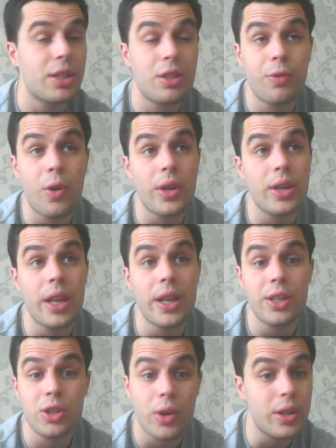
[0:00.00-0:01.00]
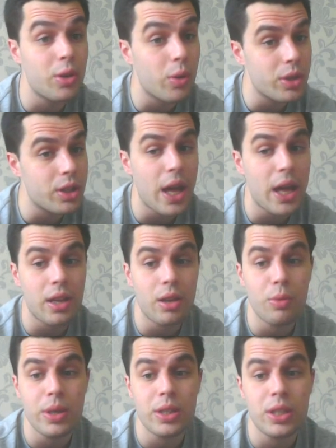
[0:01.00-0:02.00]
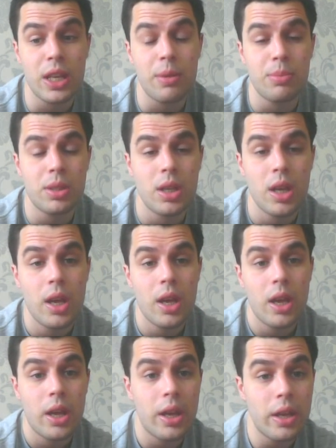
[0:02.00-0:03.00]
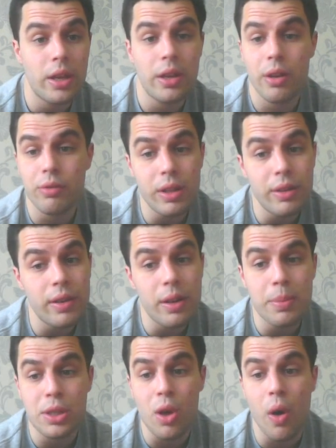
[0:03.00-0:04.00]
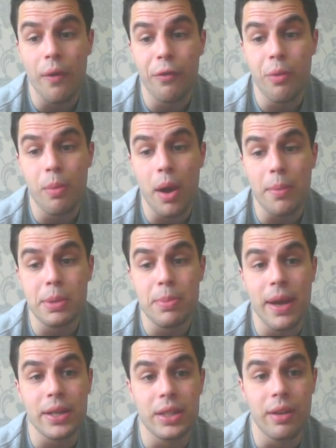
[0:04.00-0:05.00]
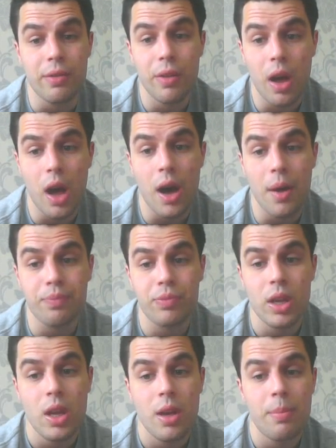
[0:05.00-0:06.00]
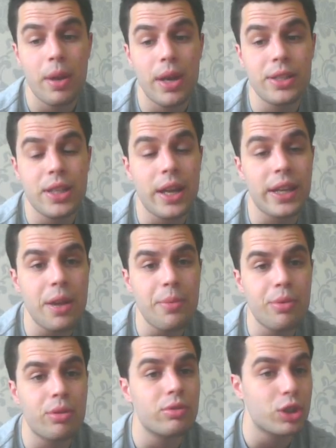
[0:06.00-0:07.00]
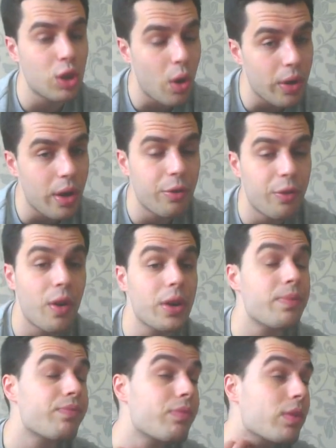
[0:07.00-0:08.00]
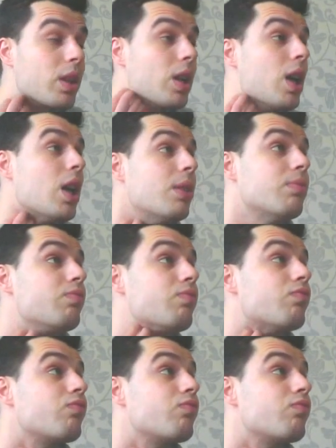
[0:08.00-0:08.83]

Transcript: it's a fight that they decided not to take, which seems, you know, really, really bizarre from my perspective. But there's that Gabriel Rosado fight. I